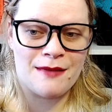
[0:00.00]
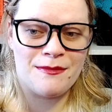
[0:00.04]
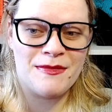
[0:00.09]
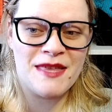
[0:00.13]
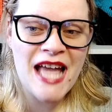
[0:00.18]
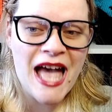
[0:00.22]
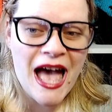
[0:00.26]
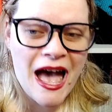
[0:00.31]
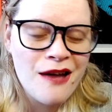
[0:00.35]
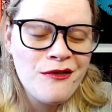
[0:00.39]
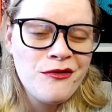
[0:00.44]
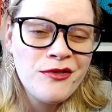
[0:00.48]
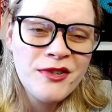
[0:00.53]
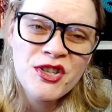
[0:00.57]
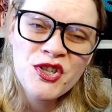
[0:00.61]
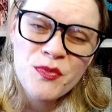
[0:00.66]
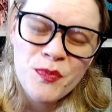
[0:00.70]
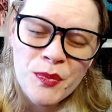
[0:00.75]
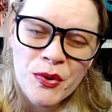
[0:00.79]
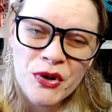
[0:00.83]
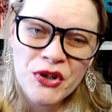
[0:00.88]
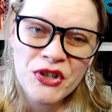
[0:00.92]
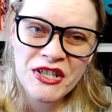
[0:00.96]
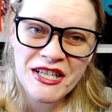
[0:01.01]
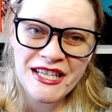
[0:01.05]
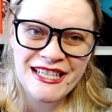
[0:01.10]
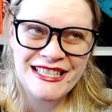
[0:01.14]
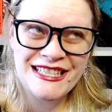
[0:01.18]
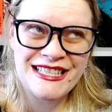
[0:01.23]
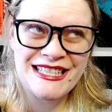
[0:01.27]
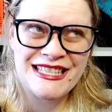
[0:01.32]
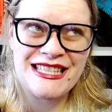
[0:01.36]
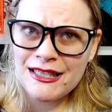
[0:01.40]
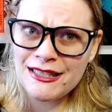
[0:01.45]
The average book,
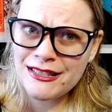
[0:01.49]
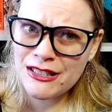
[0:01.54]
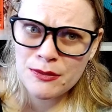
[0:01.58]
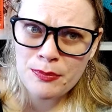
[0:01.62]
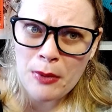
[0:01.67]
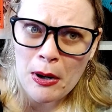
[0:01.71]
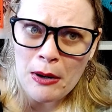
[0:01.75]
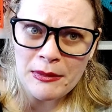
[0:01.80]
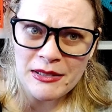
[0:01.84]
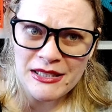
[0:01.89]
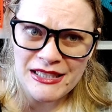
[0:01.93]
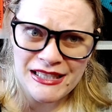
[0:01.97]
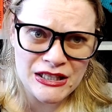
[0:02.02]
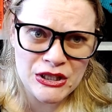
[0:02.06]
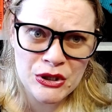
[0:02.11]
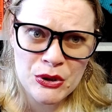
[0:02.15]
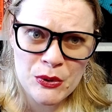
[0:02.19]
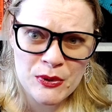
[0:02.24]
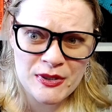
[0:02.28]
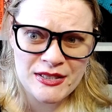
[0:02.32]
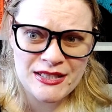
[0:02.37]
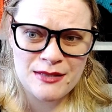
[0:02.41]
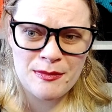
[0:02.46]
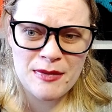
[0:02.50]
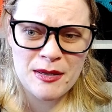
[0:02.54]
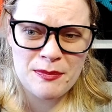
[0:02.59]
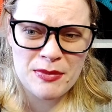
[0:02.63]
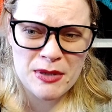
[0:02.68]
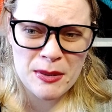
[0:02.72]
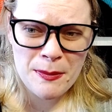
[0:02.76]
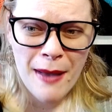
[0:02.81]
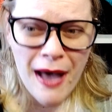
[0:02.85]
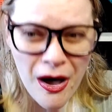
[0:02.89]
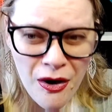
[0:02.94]
and this is probably a low estimate, but
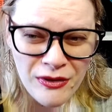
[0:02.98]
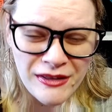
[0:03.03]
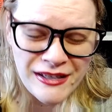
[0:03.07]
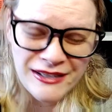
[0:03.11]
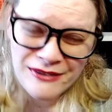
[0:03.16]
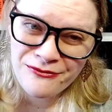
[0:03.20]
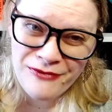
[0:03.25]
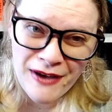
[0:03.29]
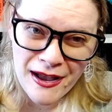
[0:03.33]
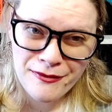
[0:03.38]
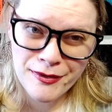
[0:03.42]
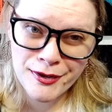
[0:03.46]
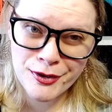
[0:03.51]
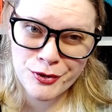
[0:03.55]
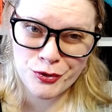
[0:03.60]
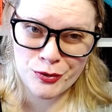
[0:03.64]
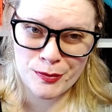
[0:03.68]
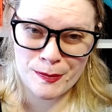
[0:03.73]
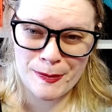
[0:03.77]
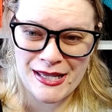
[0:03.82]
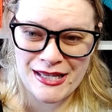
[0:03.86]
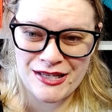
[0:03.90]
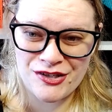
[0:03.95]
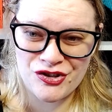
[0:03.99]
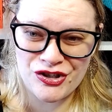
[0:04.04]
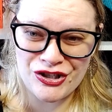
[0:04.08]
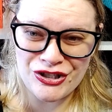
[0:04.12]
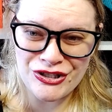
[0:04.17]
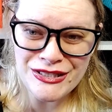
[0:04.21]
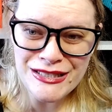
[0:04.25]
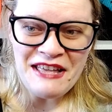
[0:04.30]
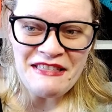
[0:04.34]
about like 500 pages.